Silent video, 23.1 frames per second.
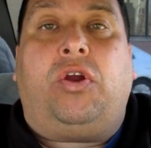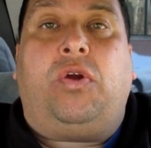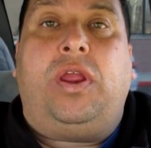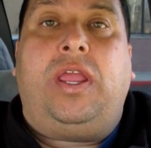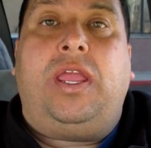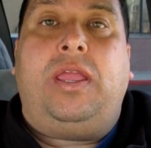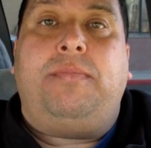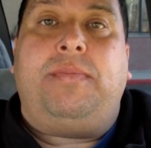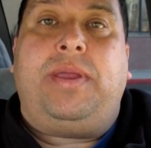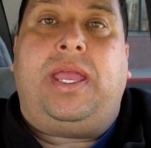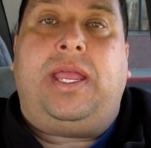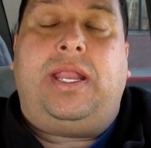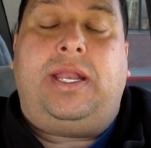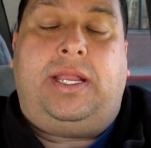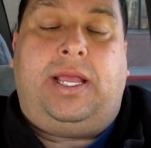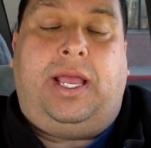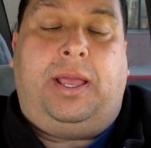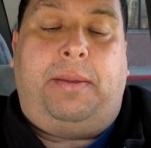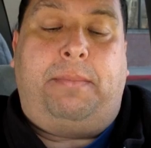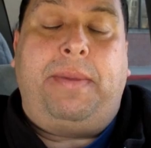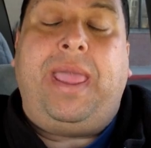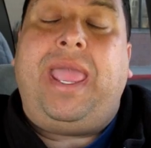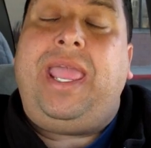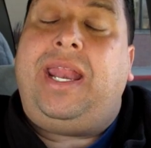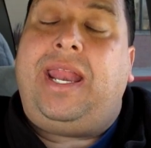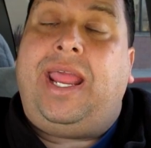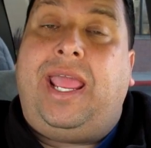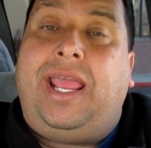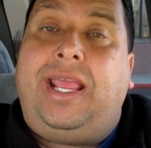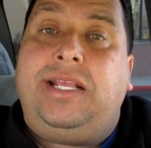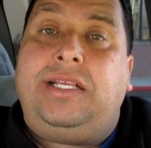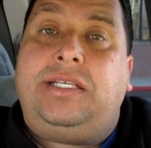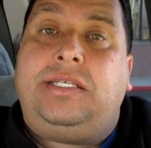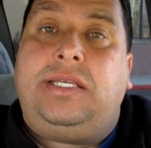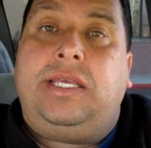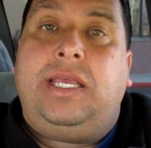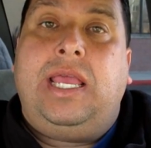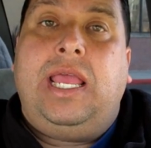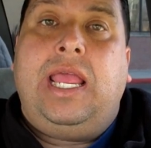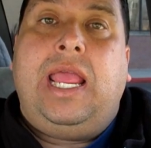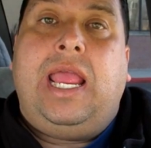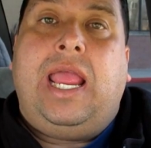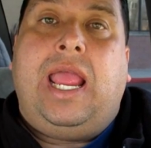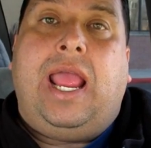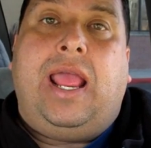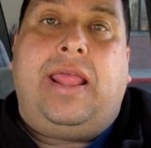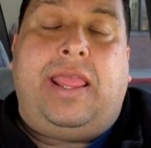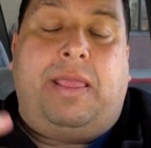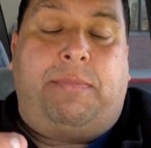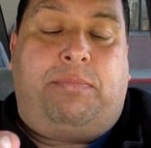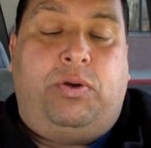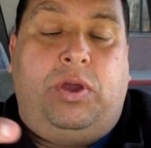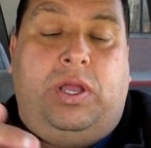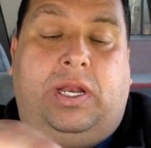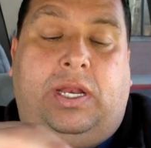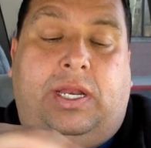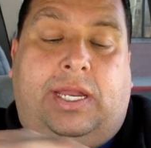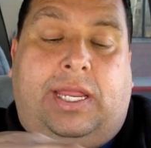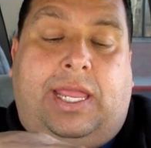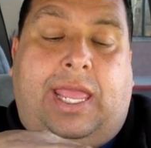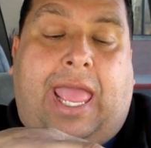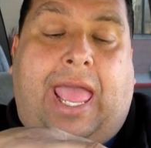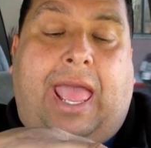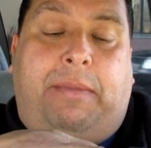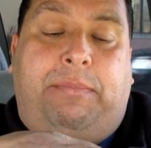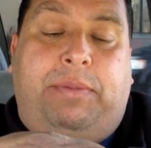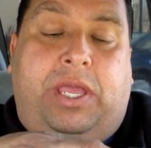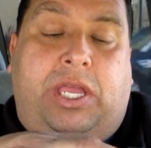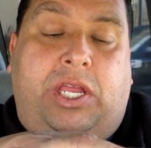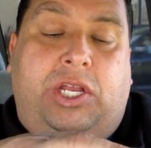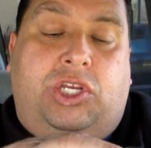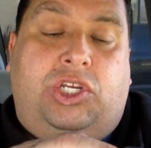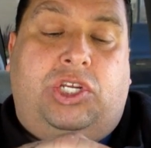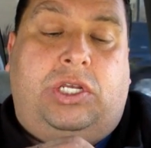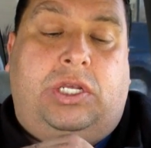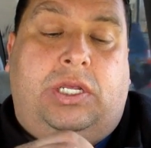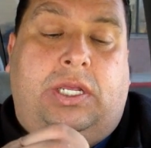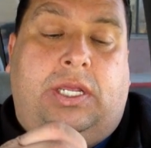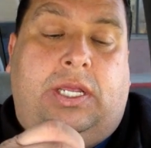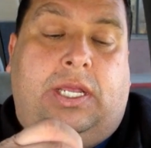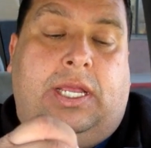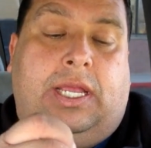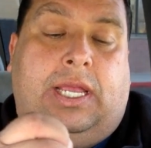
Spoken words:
cream and mayonnaise, and they put cabbage